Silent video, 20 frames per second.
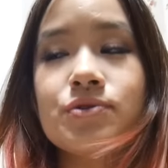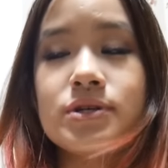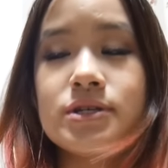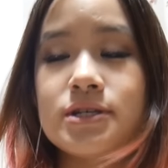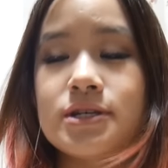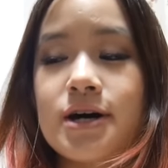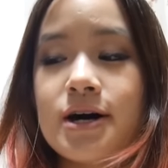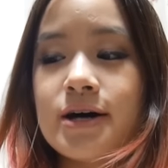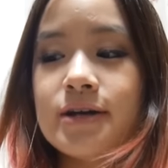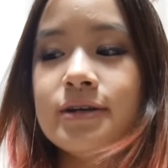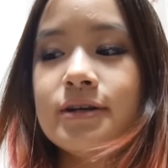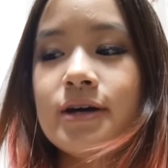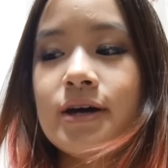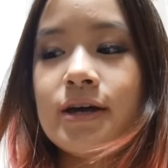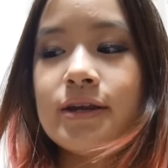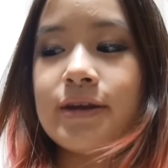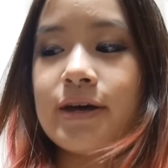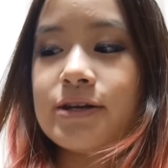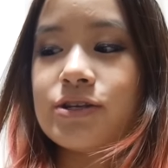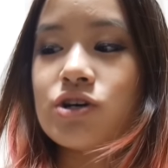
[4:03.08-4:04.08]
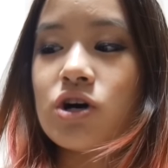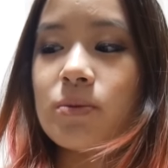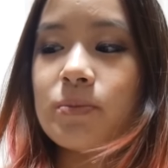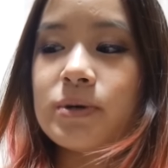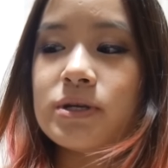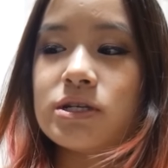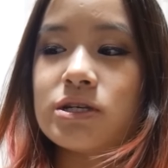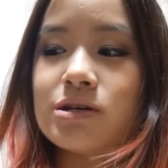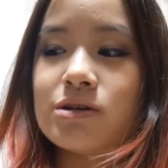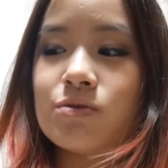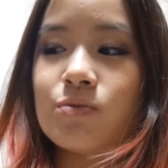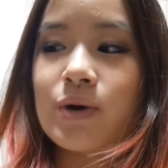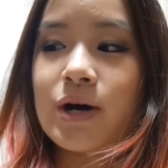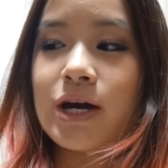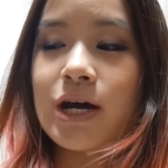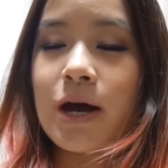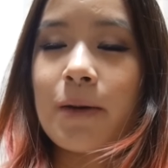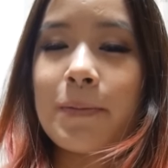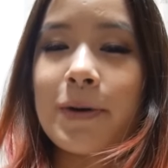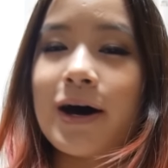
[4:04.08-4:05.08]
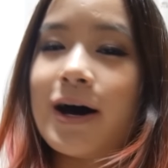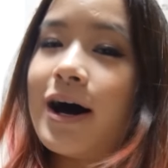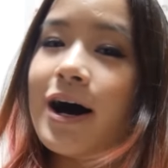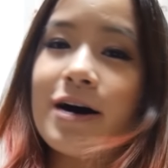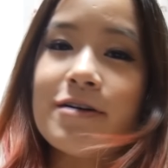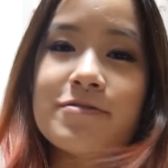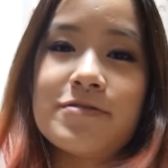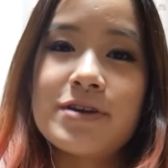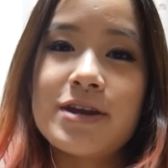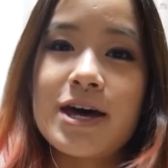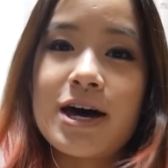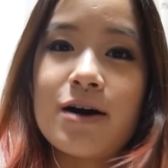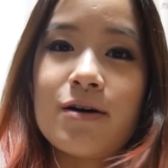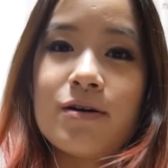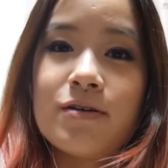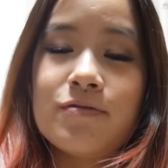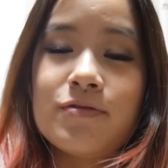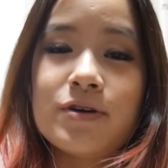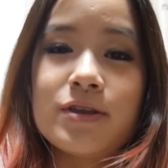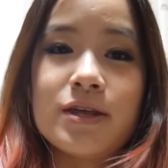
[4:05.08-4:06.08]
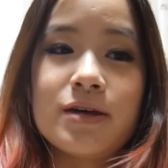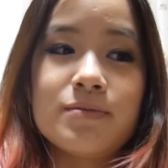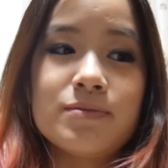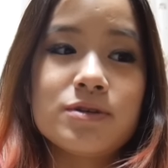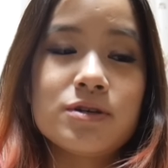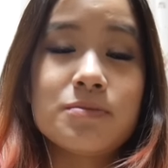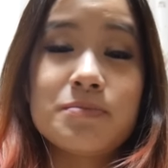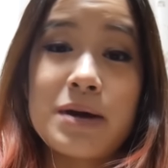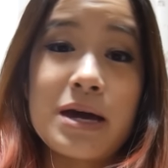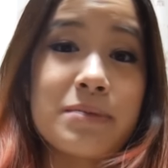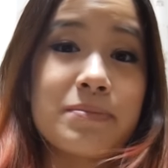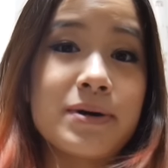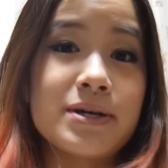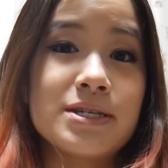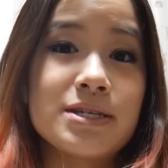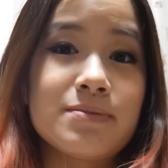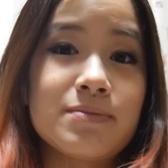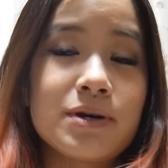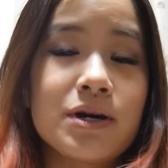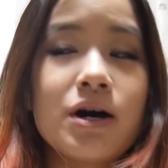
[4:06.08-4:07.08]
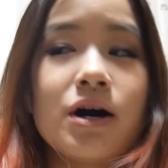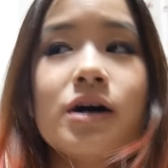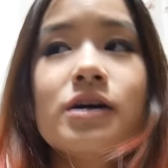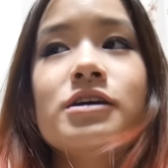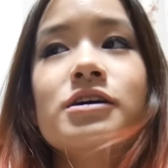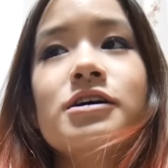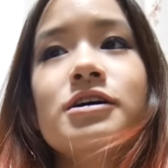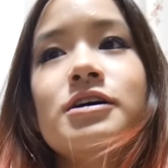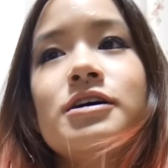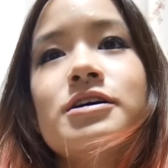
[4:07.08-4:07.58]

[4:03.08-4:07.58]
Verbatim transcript: was done, they told me to wait about half an hour for them to make my SIM card.